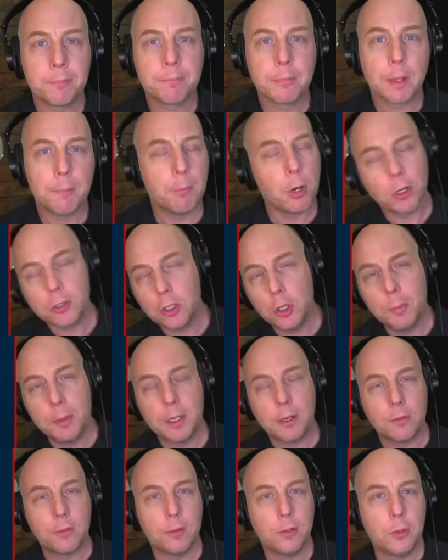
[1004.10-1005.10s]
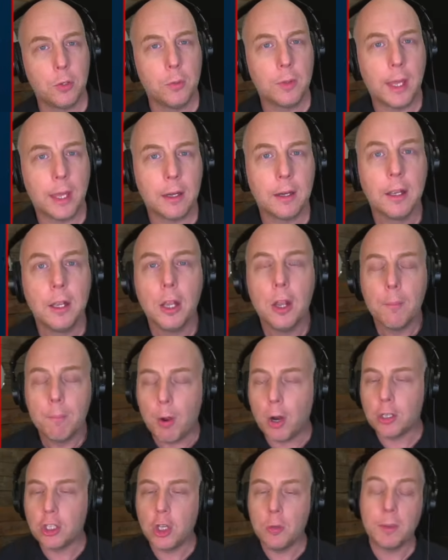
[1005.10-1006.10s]
Mark Cuban doesn't do that.
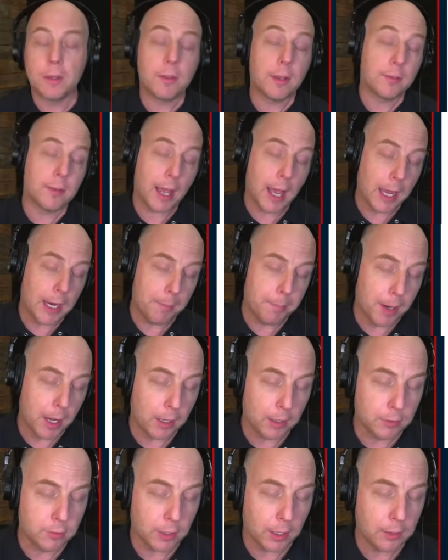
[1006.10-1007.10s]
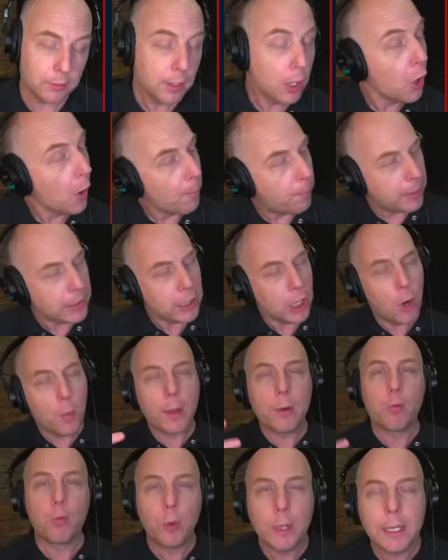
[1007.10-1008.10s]
Mark Cuban says, I apologize. But you know
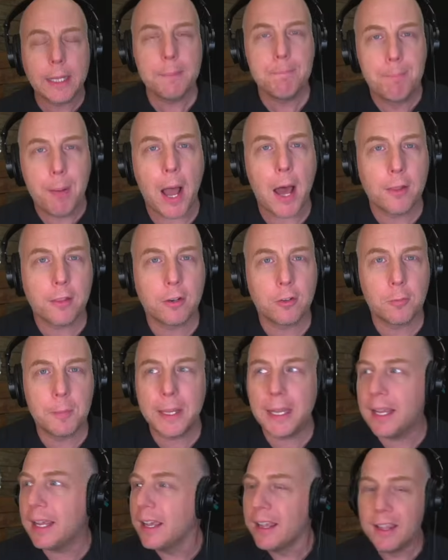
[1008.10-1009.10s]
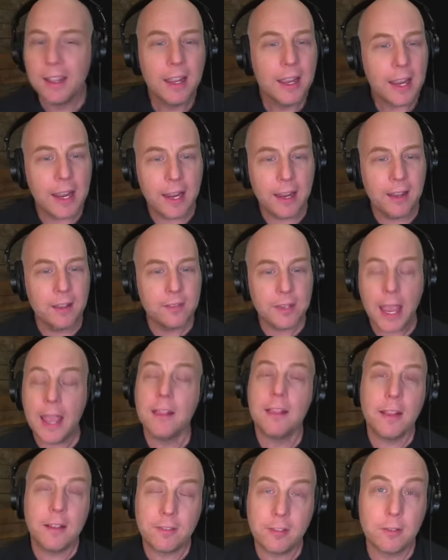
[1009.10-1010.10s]
what really bothers me is,
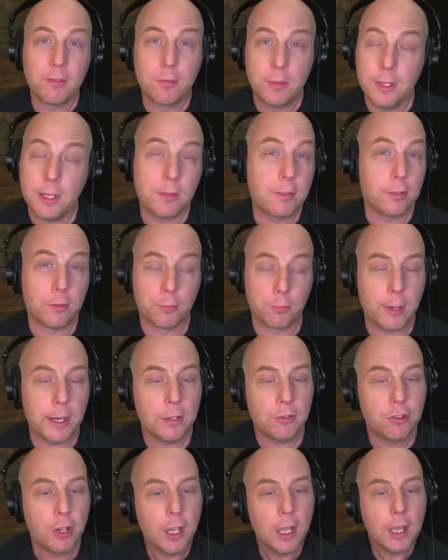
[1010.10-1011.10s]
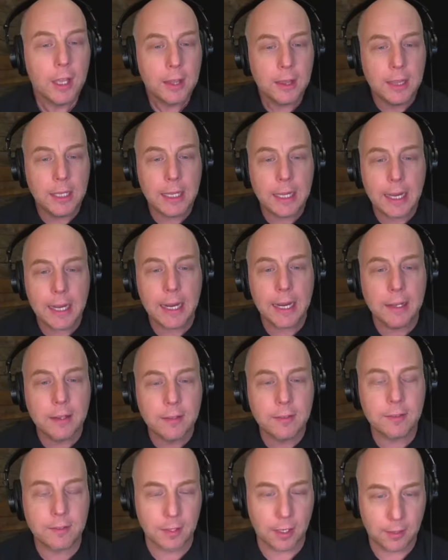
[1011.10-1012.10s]
and this is rich, the
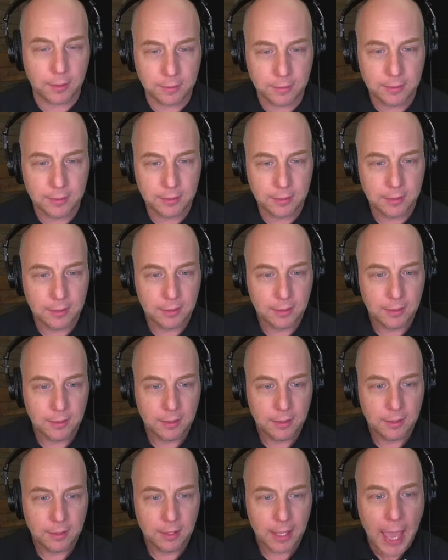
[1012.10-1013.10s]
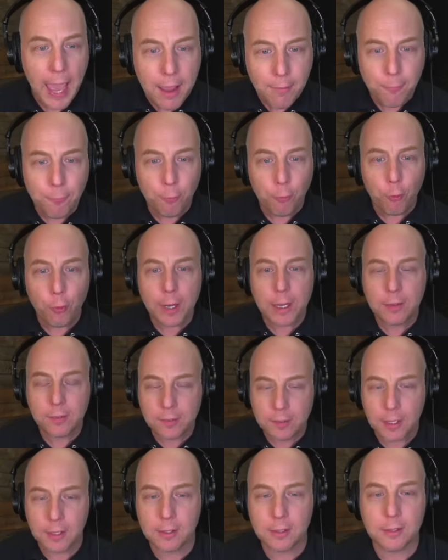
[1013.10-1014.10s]
insult. Every
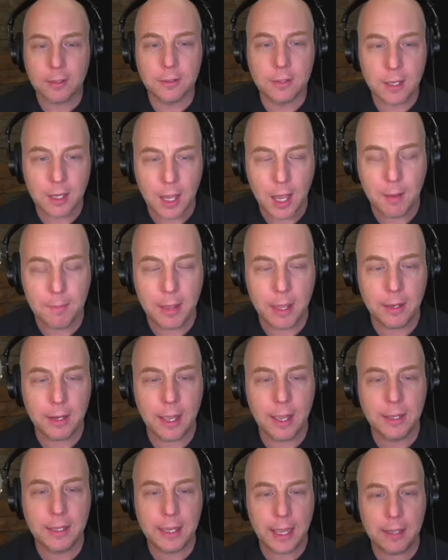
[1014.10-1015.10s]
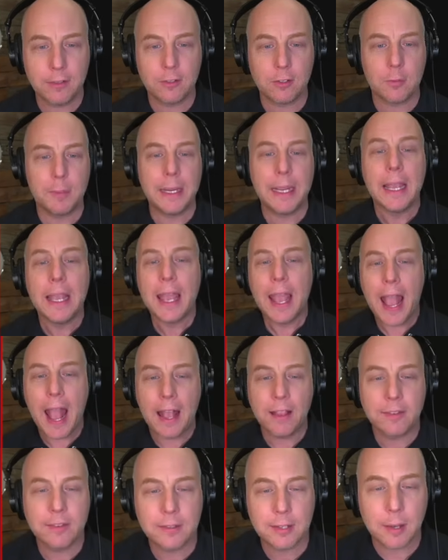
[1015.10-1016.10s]
single comment against me
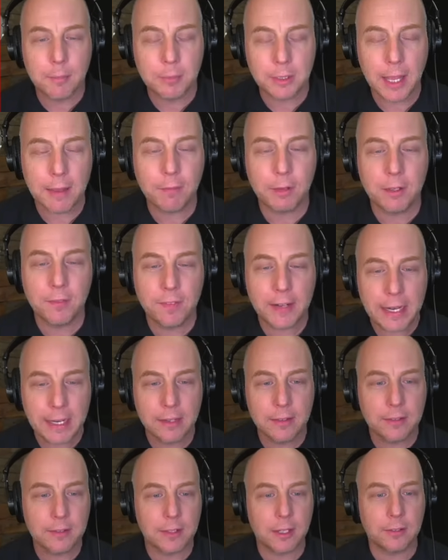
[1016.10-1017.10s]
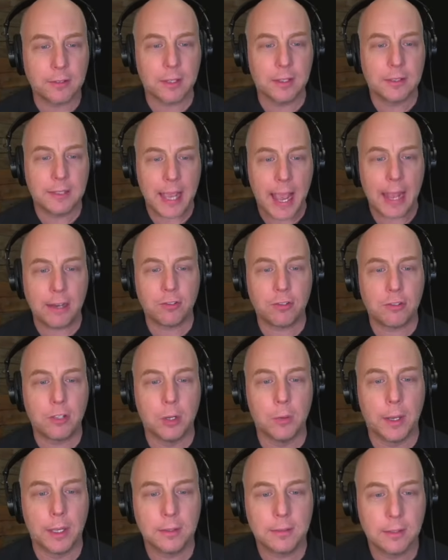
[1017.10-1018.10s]
has some level of insult attached
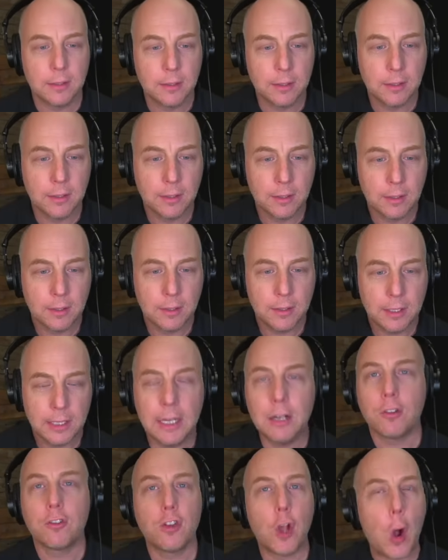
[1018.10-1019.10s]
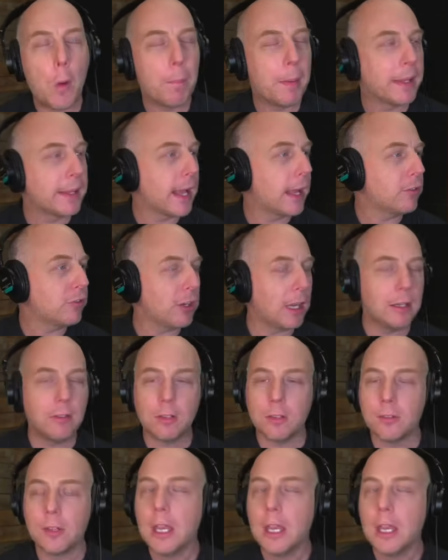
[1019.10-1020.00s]
to it. Here's hoping that changes.